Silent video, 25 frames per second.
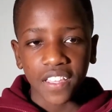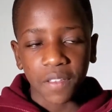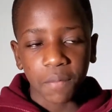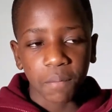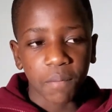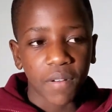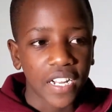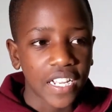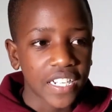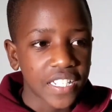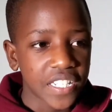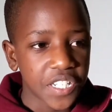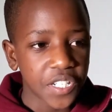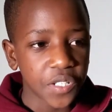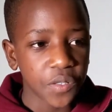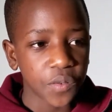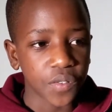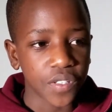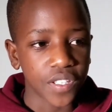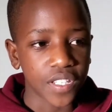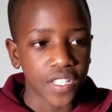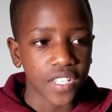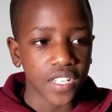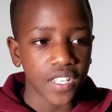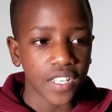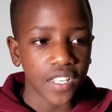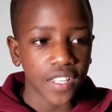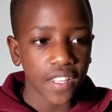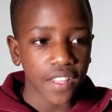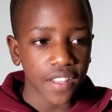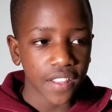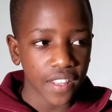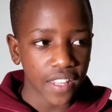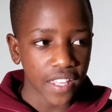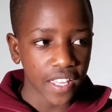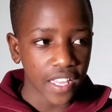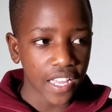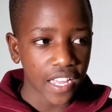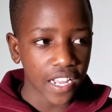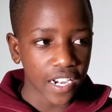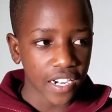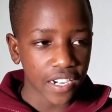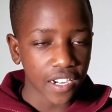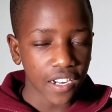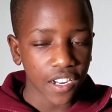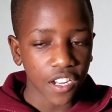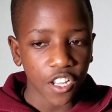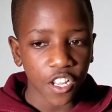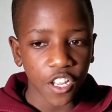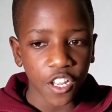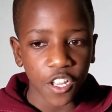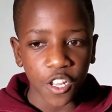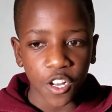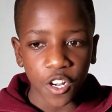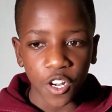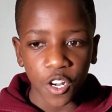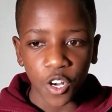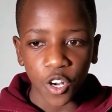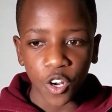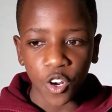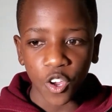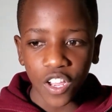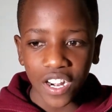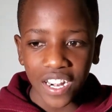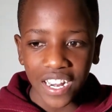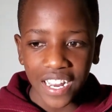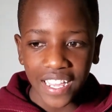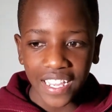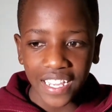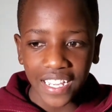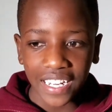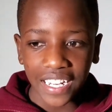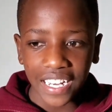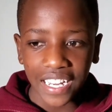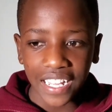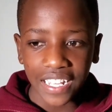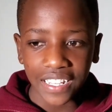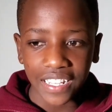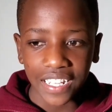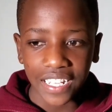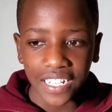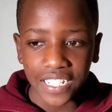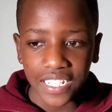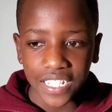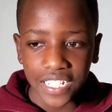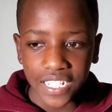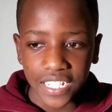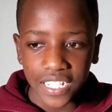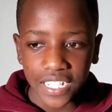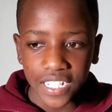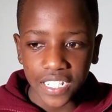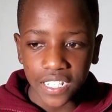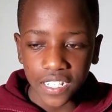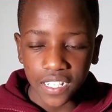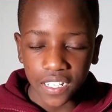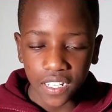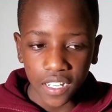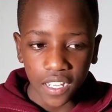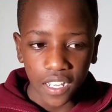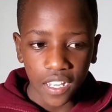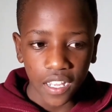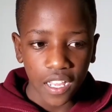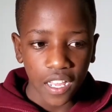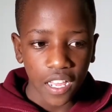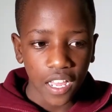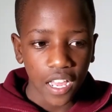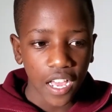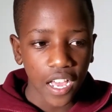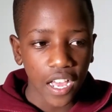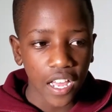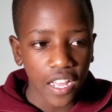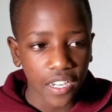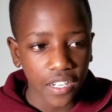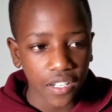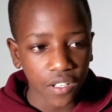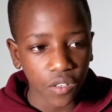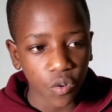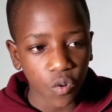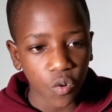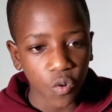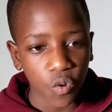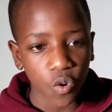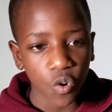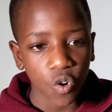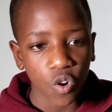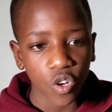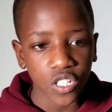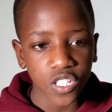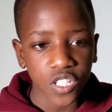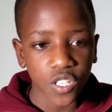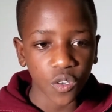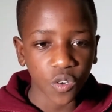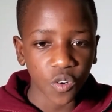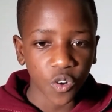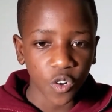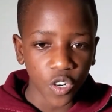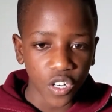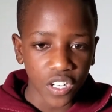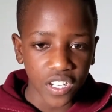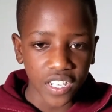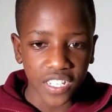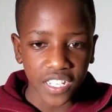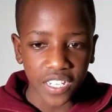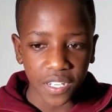Plateaus. They are low-lying land that are also called